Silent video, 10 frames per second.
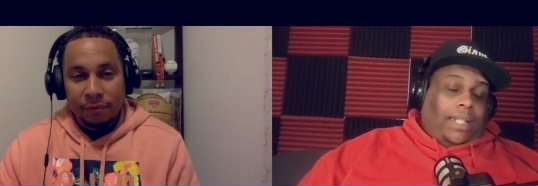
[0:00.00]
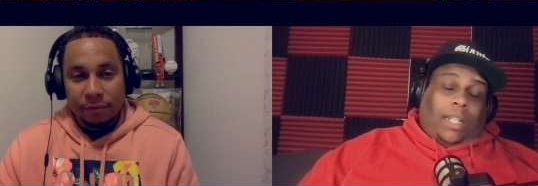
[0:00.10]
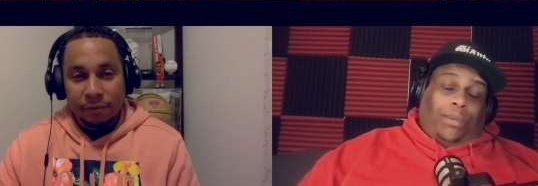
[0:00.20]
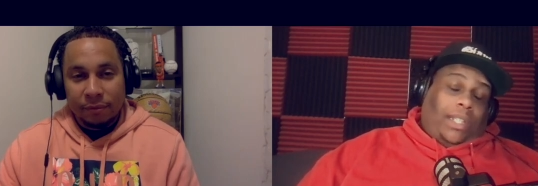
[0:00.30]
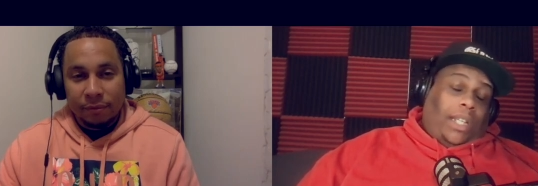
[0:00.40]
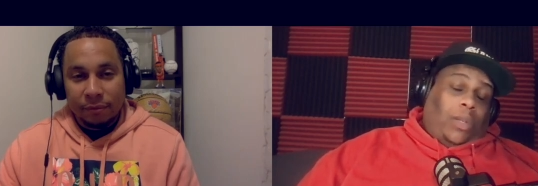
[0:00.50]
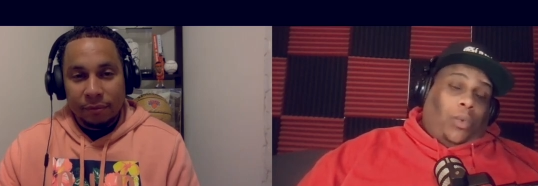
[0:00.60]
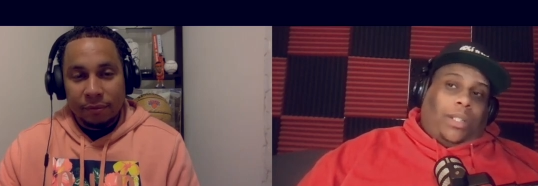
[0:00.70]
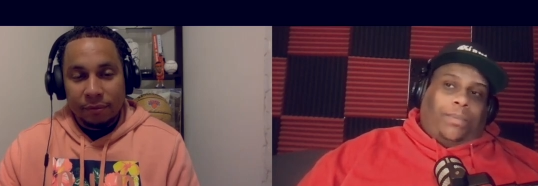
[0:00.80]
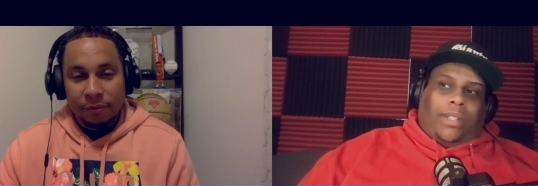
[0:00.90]
Speaker 1: He said he was dealing
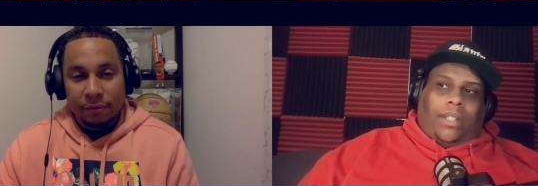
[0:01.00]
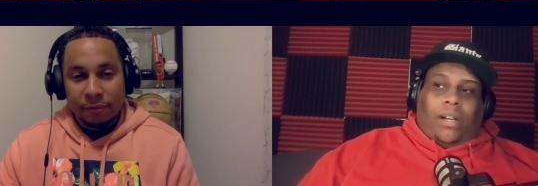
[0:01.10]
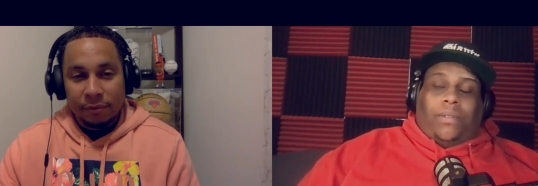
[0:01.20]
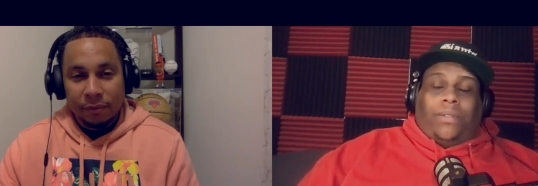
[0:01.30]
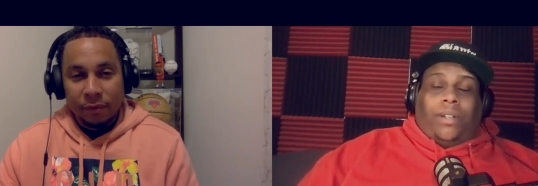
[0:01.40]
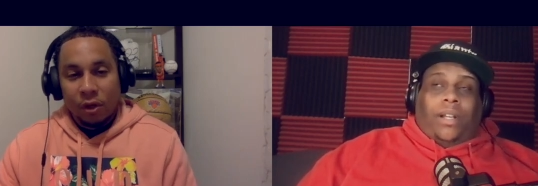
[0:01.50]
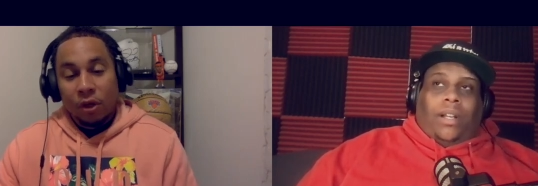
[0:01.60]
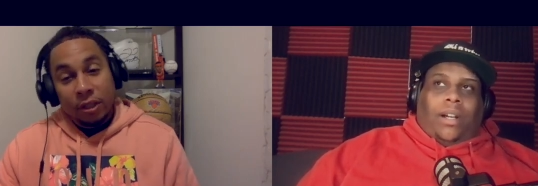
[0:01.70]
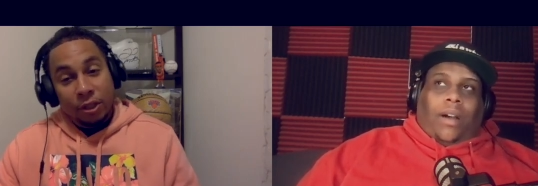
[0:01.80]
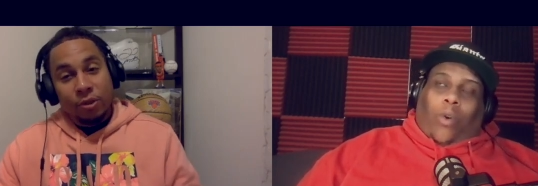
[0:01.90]
with some stuff.
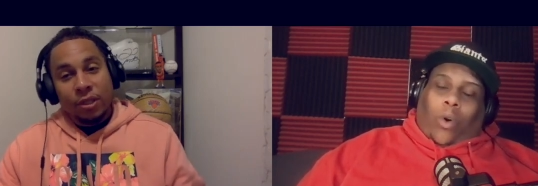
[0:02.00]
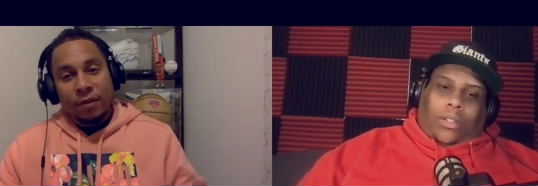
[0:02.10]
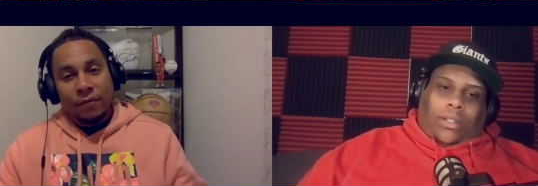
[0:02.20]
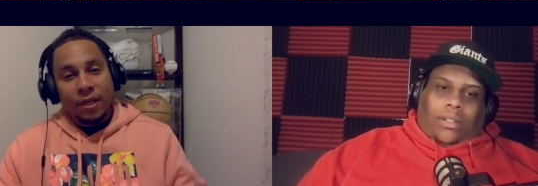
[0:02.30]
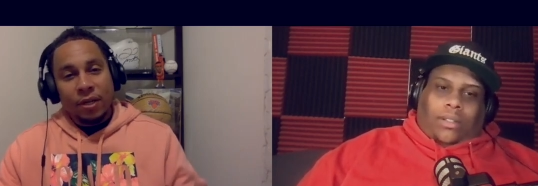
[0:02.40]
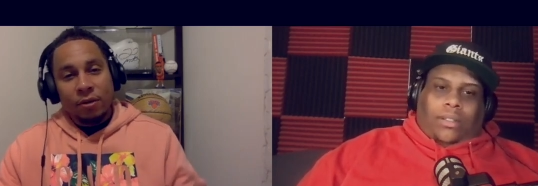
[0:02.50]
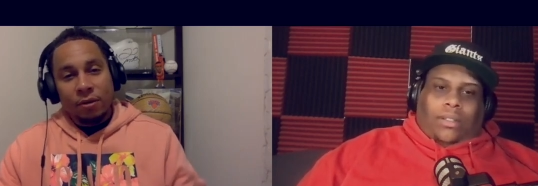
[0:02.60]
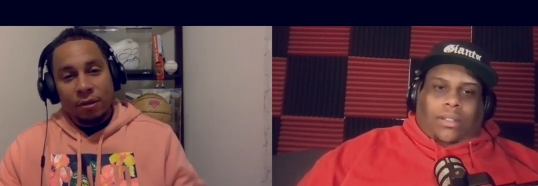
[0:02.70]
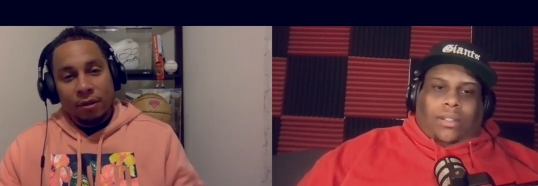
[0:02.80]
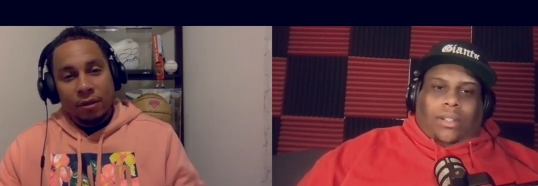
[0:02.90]
Did you of see course, the
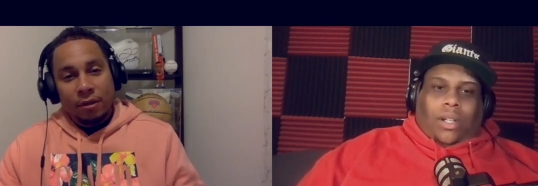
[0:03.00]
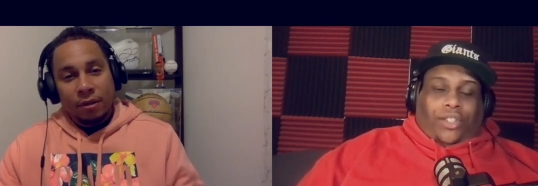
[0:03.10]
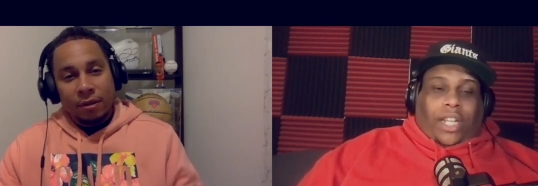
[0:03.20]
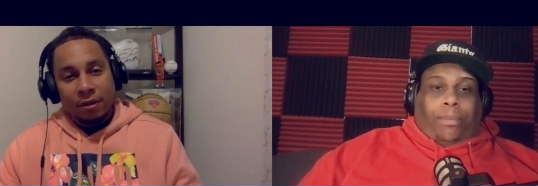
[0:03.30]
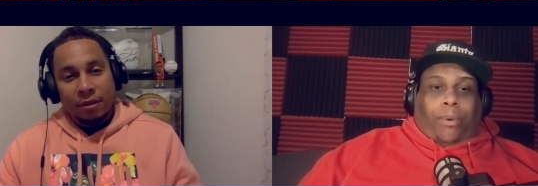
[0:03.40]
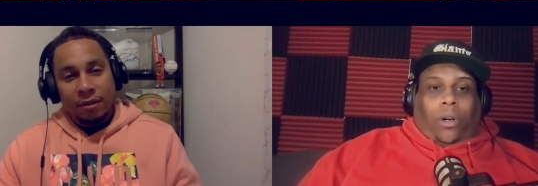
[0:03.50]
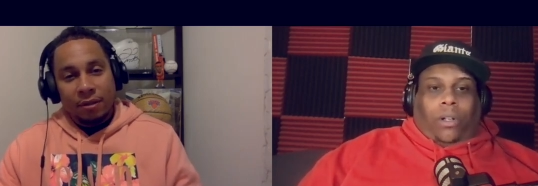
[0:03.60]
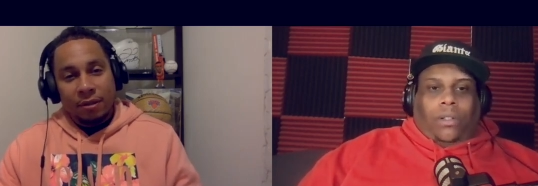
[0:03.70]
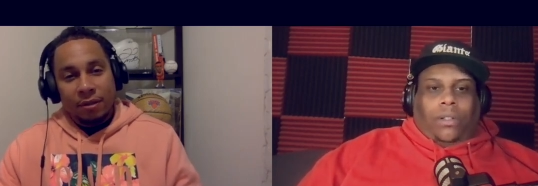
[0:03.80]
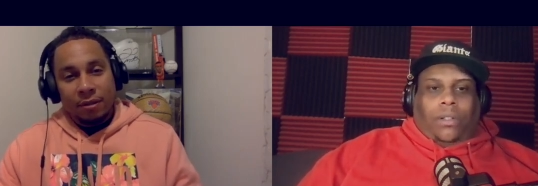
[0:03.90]
Speaker 2: video? Uh, Jake
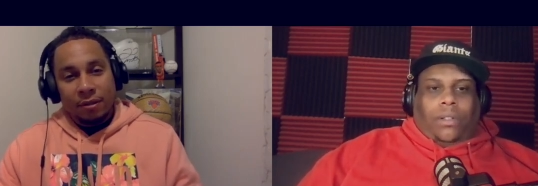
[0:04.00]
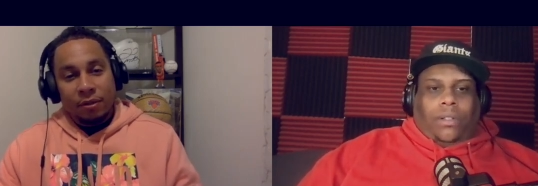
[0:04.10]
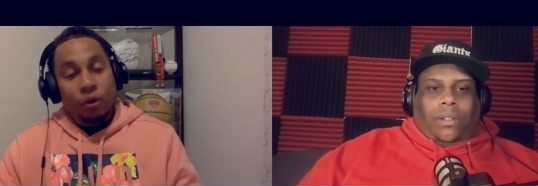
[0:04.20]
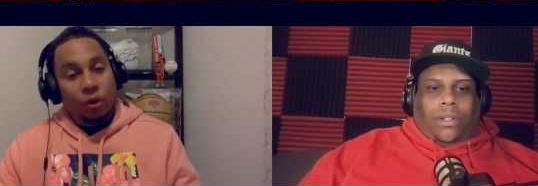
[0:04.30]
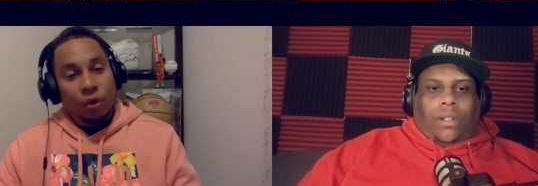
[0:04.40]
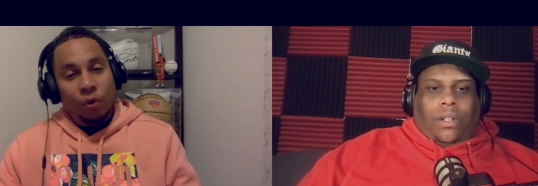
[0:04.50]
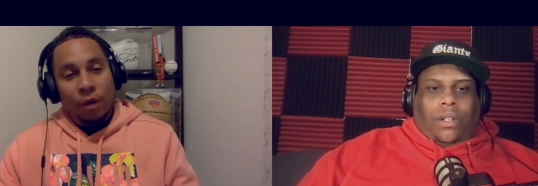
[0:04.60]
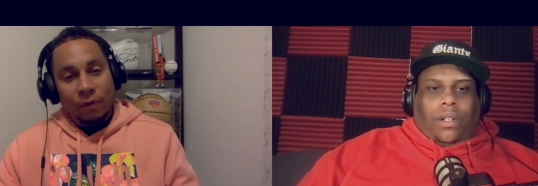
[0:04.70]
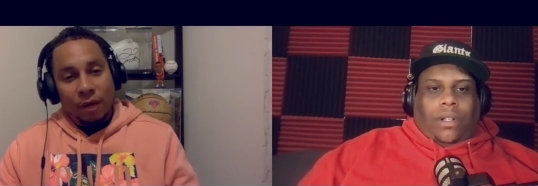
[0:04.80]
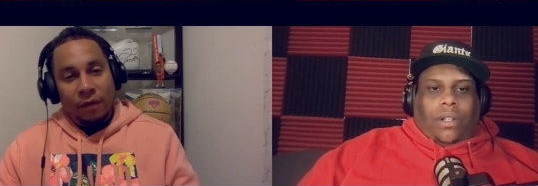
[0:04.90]
Paul. No, no,
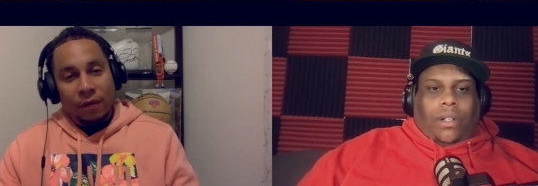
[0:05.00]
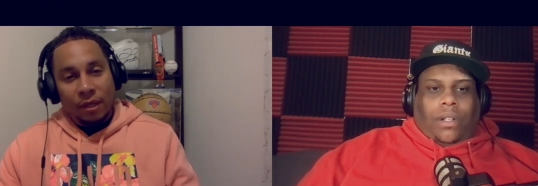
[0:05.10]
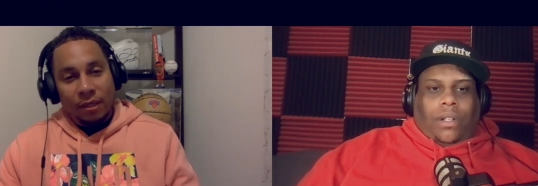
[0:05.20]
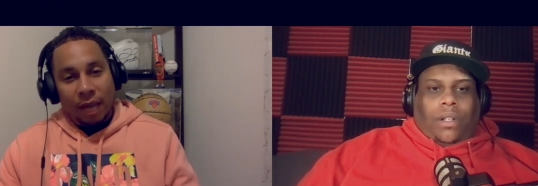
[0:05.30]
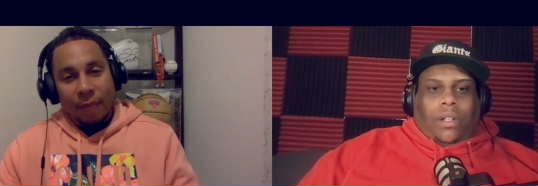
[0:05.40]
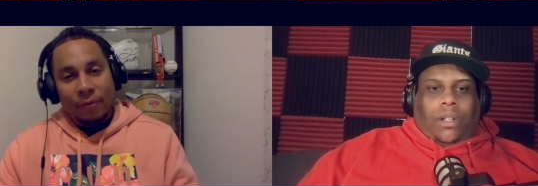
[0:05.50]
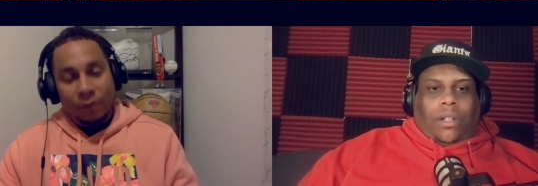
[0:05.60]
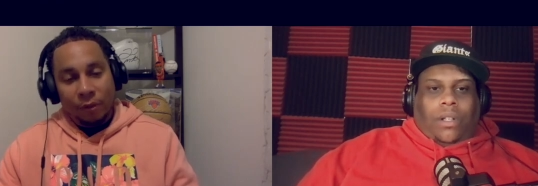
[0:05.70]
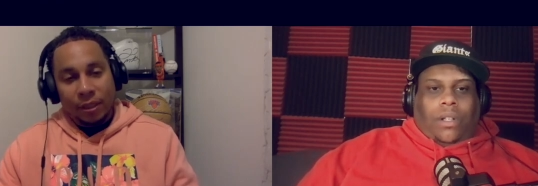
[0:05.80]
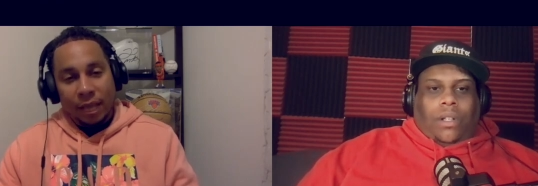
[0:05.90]
of of uh, Tommy
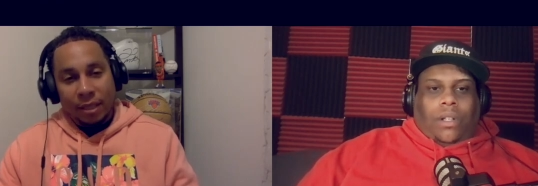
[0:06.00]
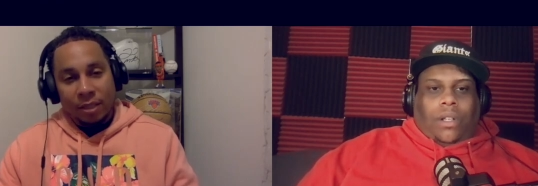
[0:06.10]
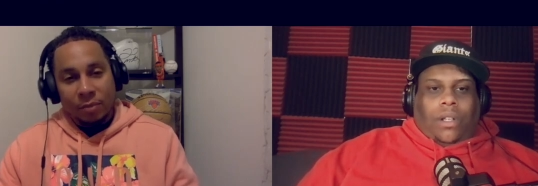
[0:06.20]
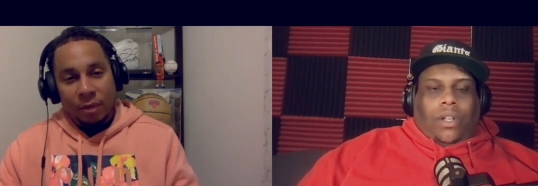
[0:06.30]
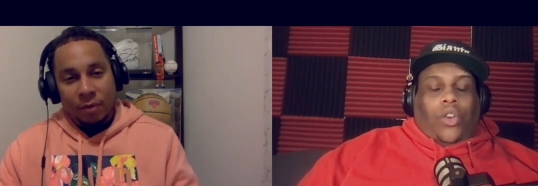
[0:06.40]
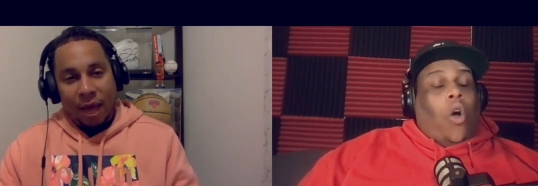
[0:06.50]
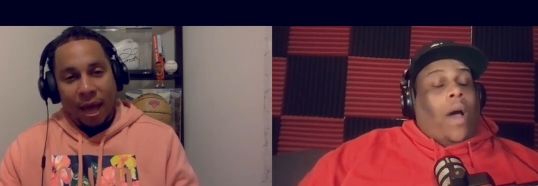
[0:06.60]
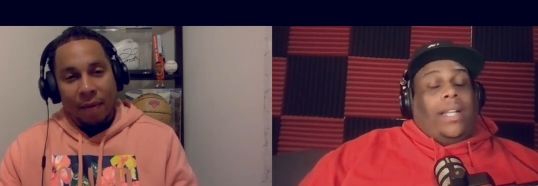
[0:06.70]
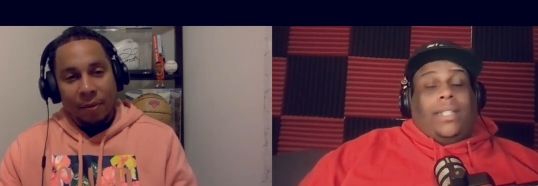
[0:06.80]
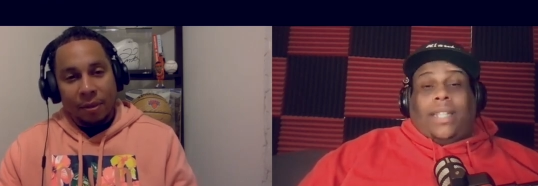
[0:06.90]
Fury, Tyson's brother. What
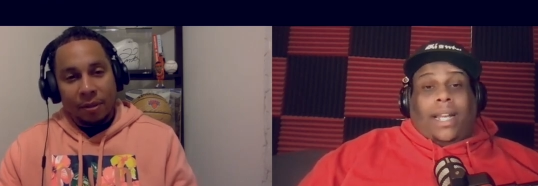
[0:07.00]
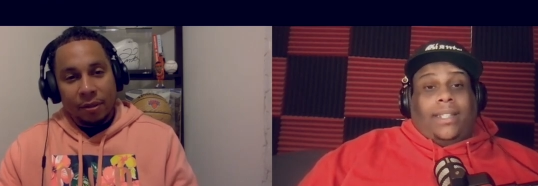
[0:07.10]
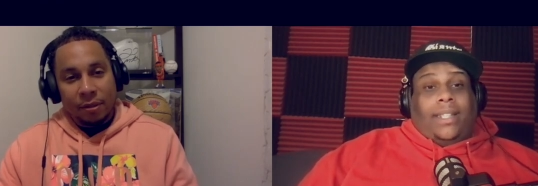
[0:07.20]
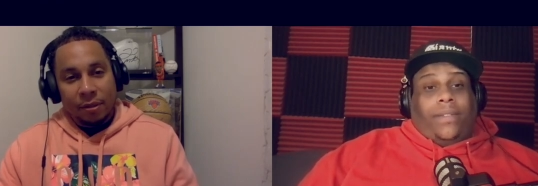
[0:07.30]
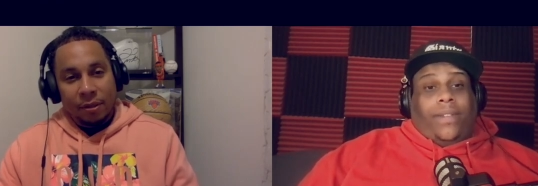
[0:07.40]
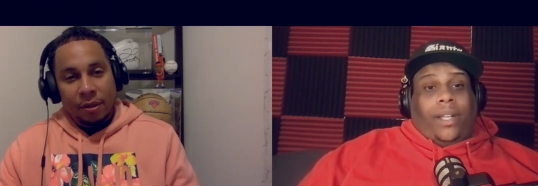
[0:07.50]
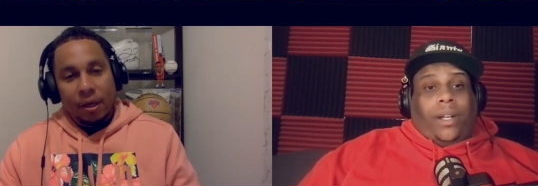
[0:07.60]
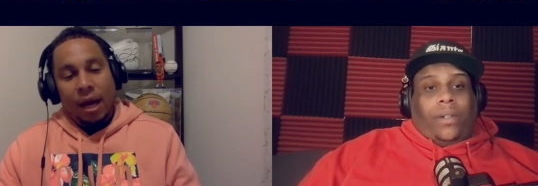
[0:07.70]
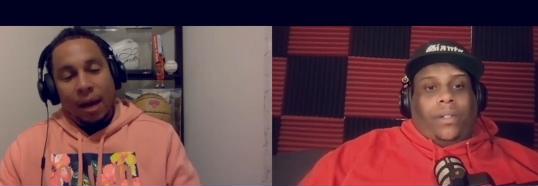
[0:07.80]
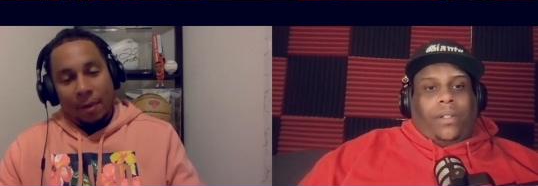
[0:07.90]
happened? Oh, I didn't,
Speaker 1: I didn't, see the
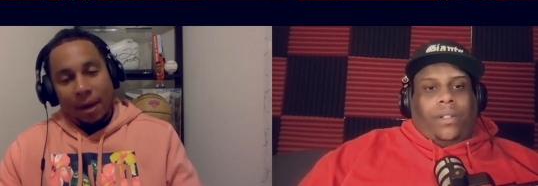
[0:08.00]
video.
Speaker 2: I'm I'm